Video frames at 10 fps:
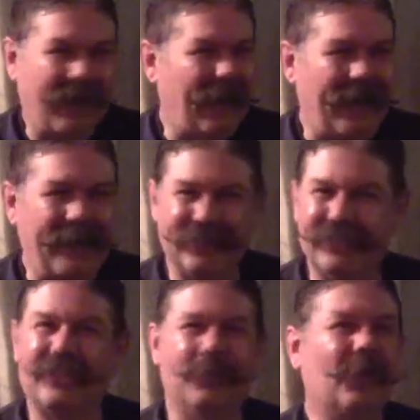I could
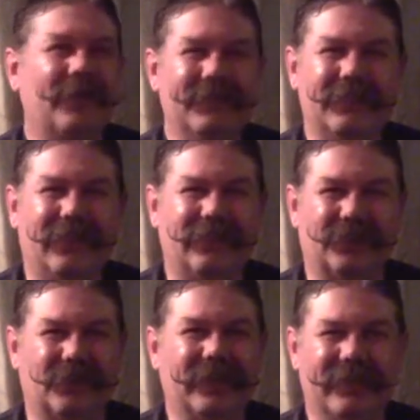have sworn he was
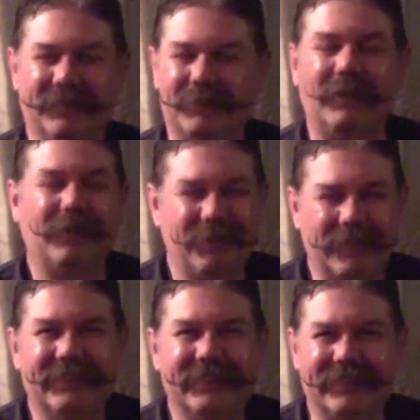Australian, probably
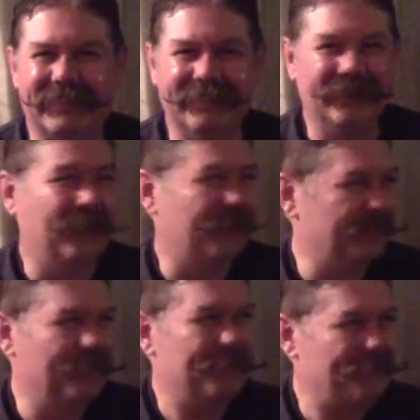because, you
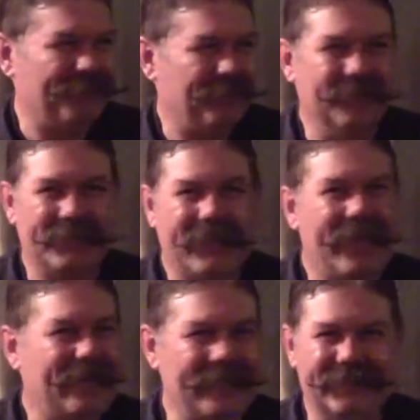know, it was the
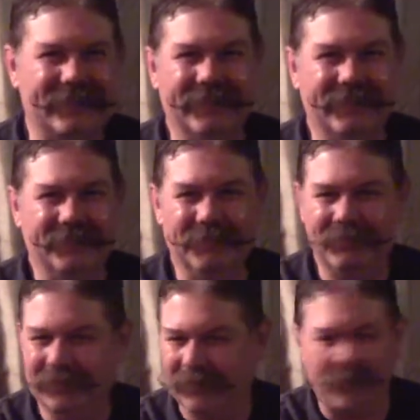80s and
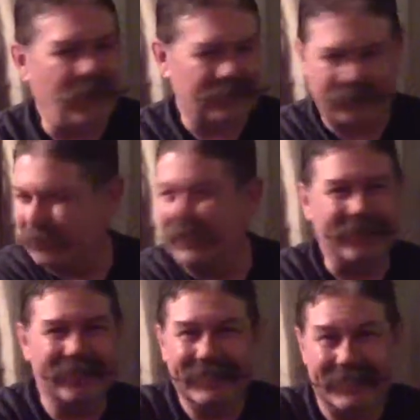there were
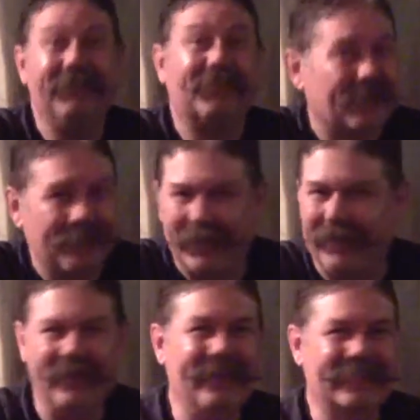Australians
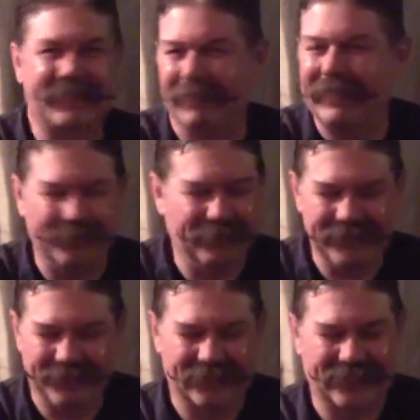everywhere,
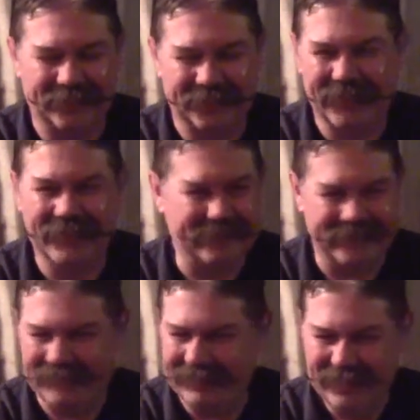inexplicably for some
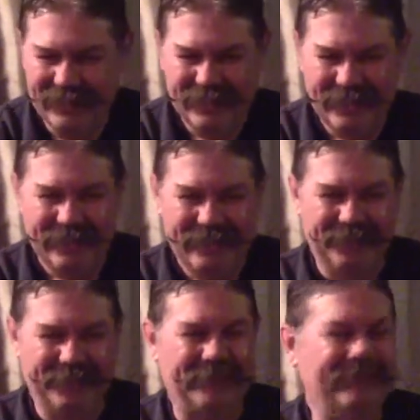reason.
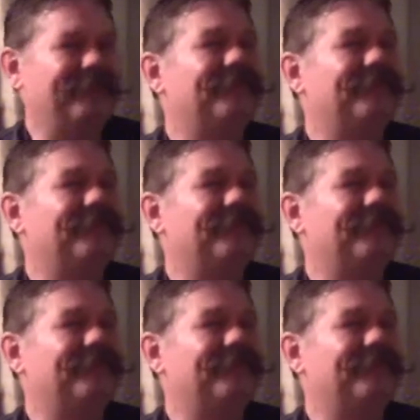But